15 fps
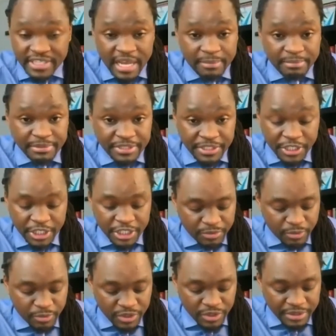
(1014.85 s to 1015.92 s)
episode
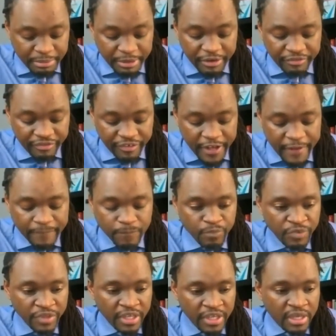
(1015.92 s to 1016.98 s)
was a bit of um,
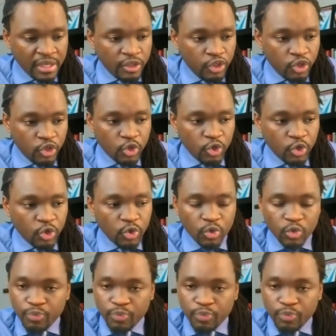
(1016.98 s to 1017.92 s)
you